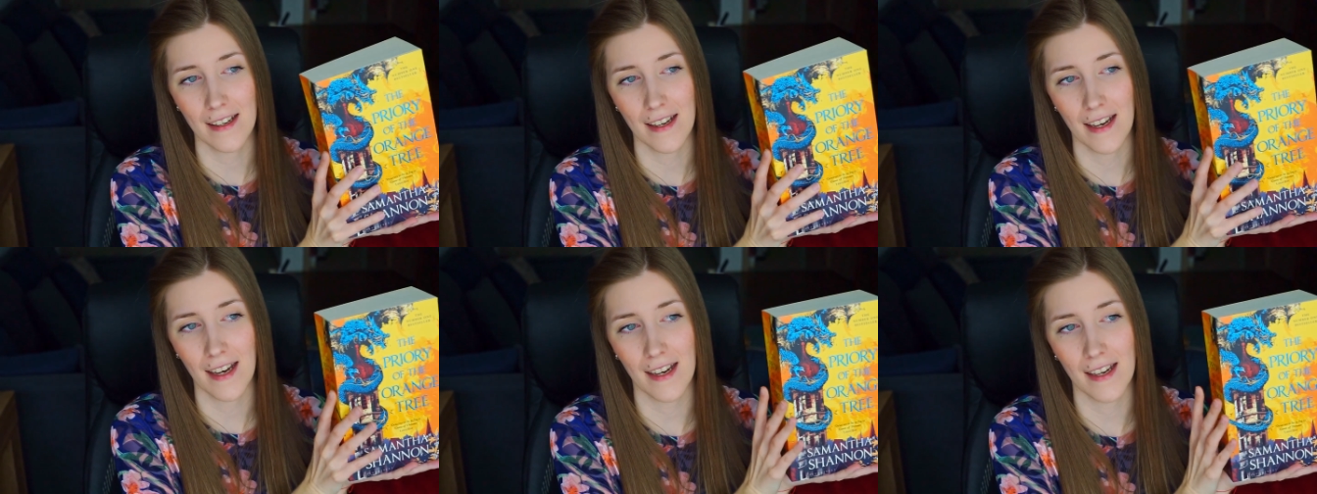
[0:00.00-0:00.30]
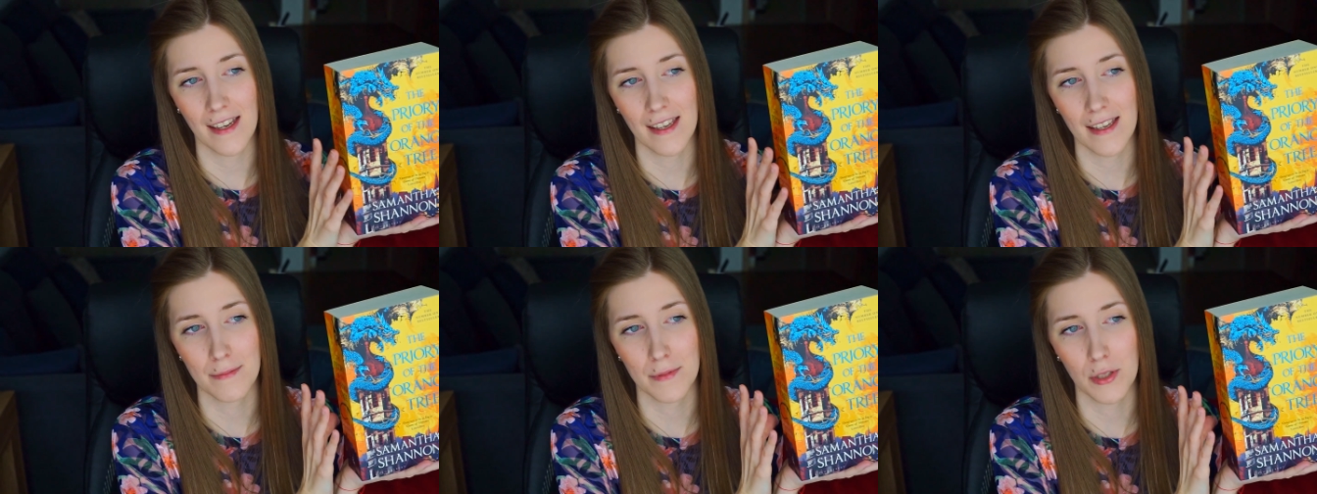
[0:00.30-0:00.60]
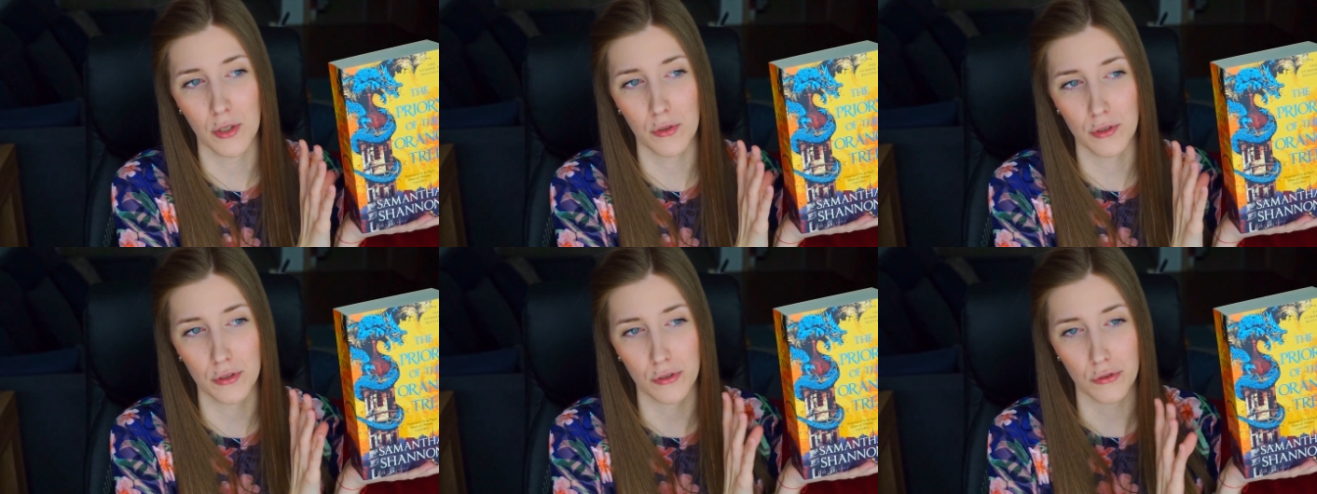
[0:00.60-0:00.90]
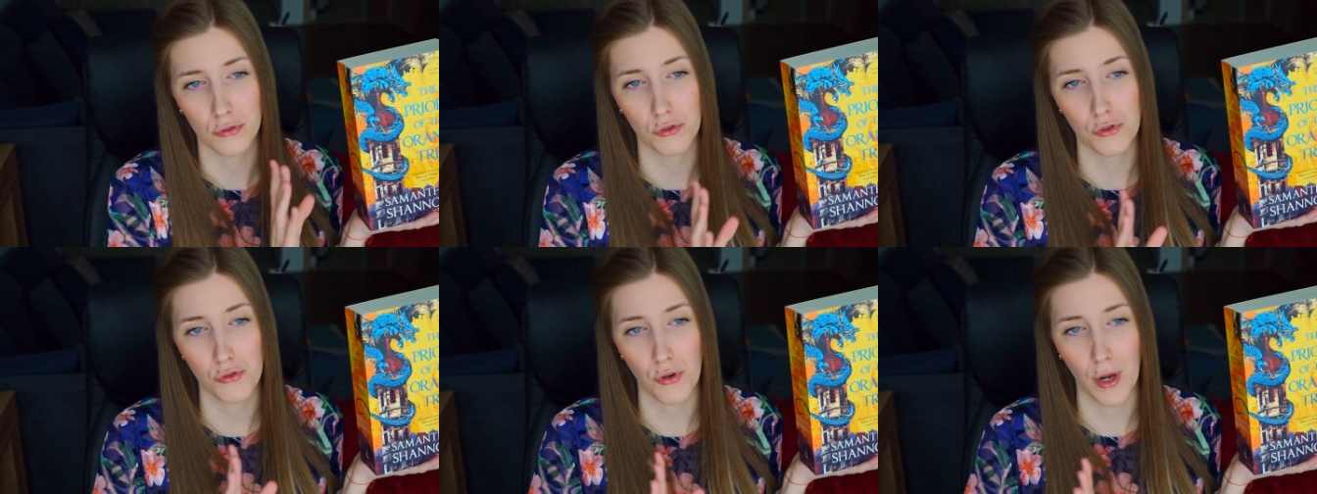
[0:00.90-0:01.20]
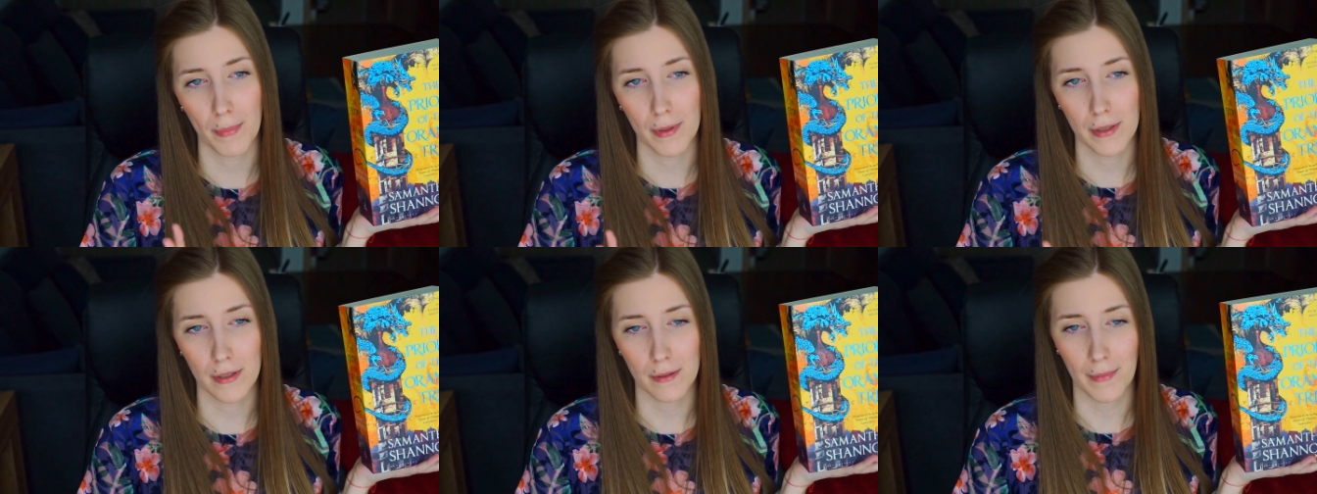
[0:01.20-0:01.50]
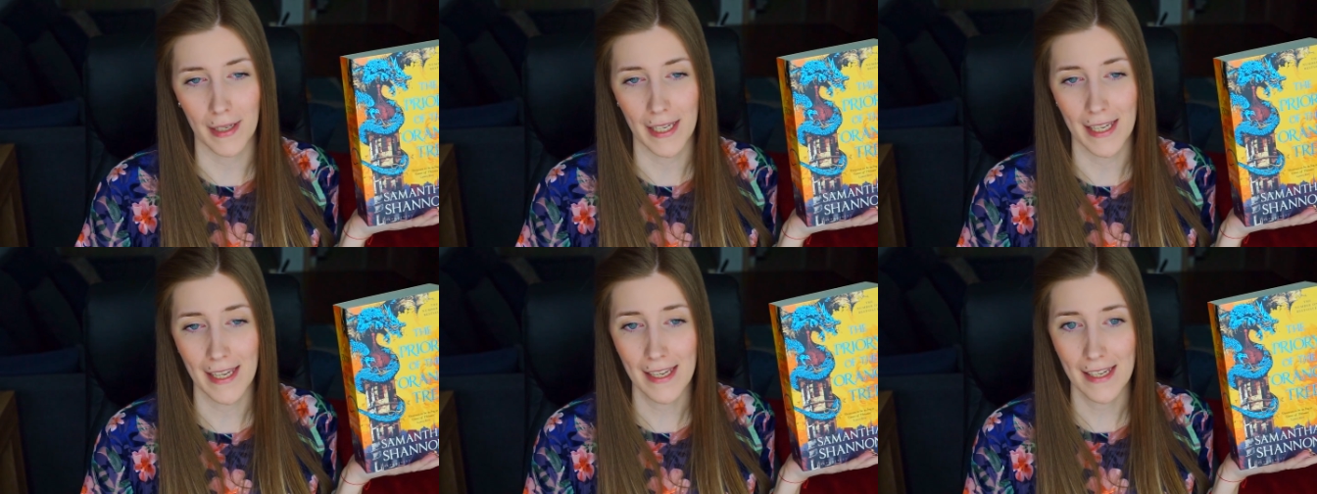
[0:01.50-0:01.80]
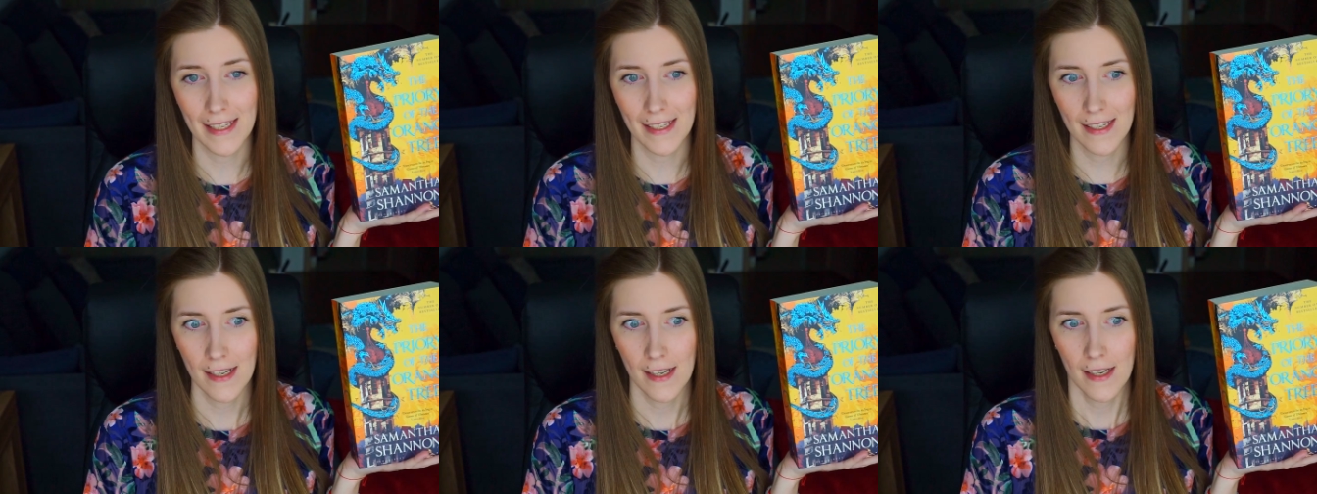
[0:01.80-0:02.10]
I am going to drop it on my
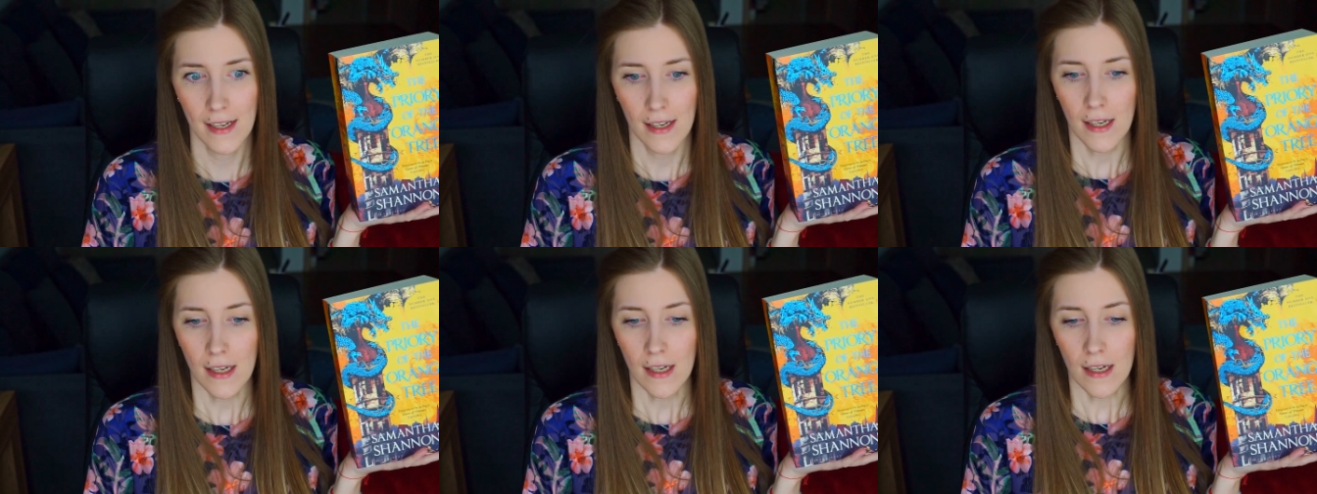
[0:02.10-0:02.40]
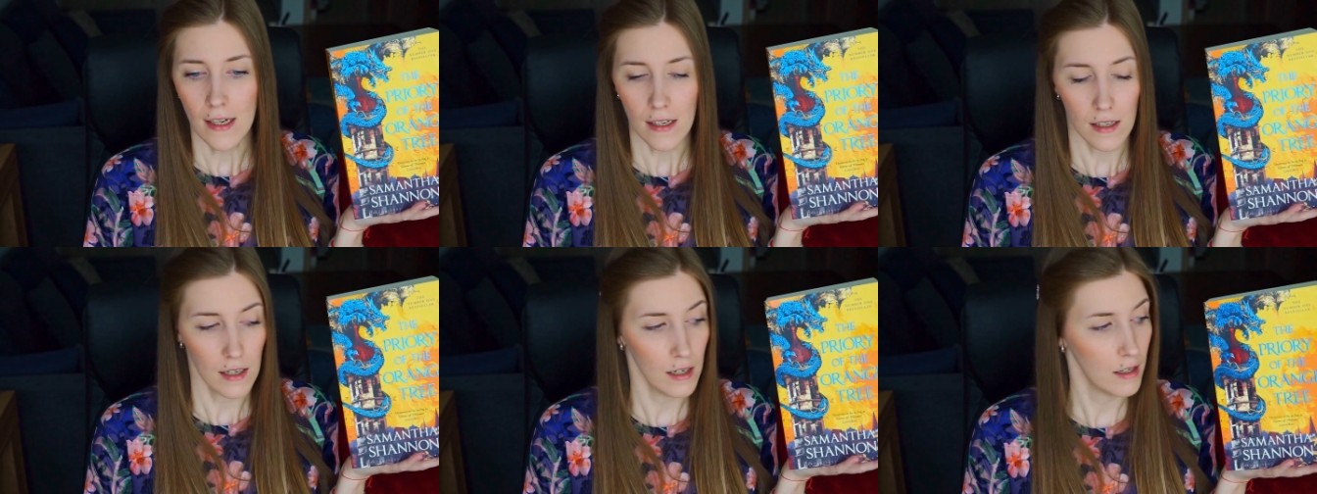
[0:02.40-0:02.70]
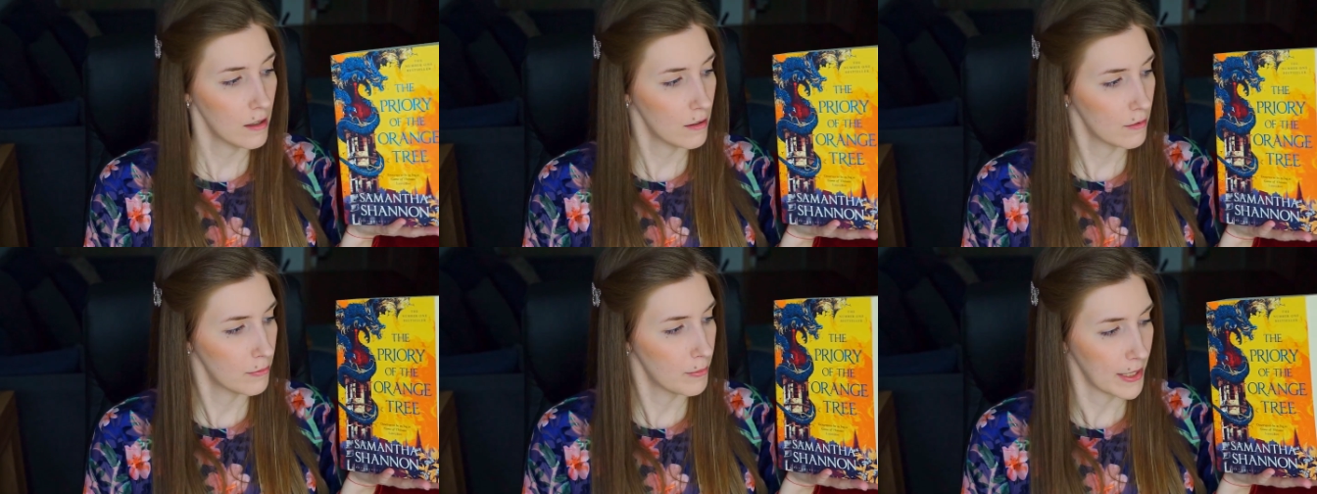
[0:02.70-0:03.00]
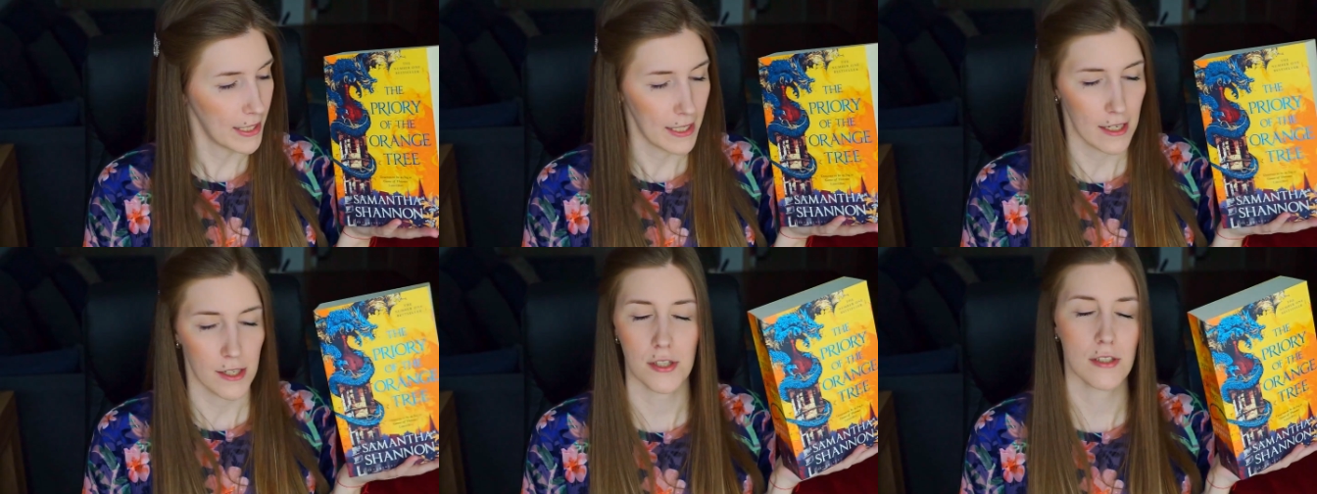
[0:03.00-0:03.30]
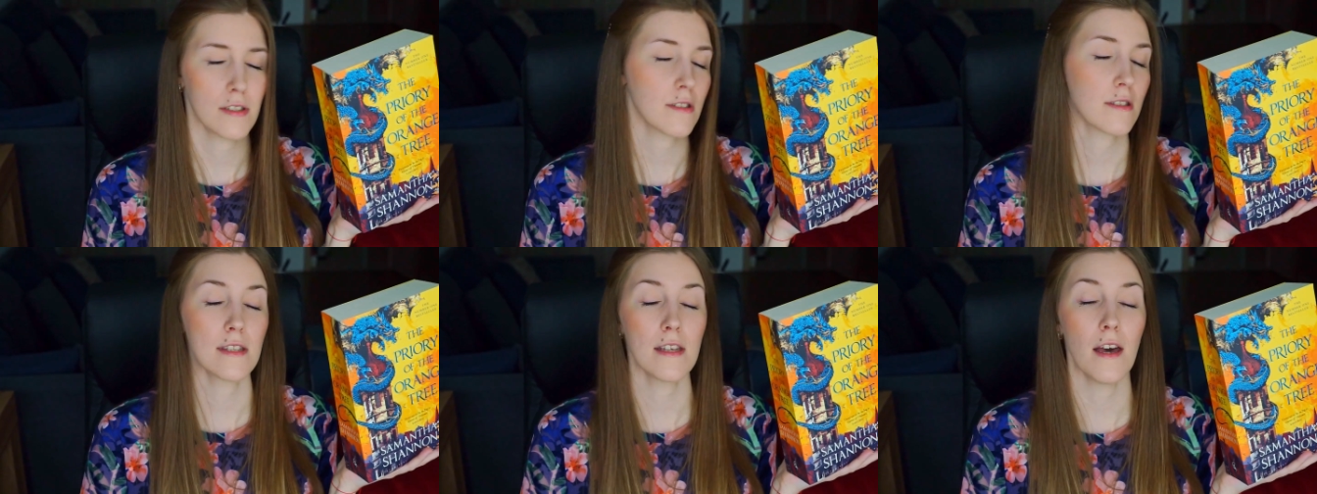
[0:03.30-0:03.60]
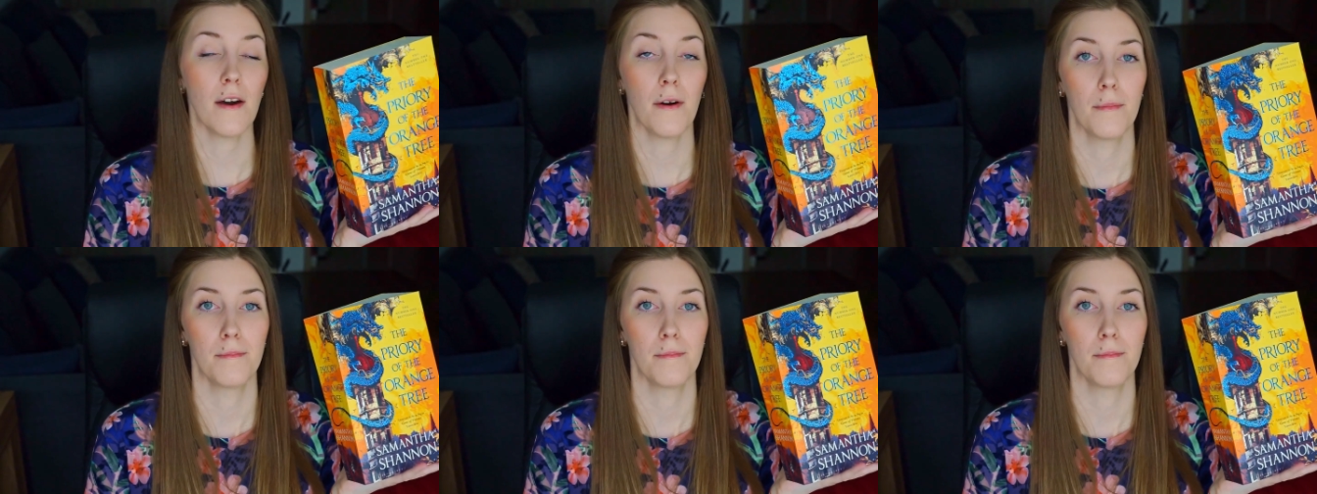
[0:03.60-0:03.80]
head. Oh my gosh. So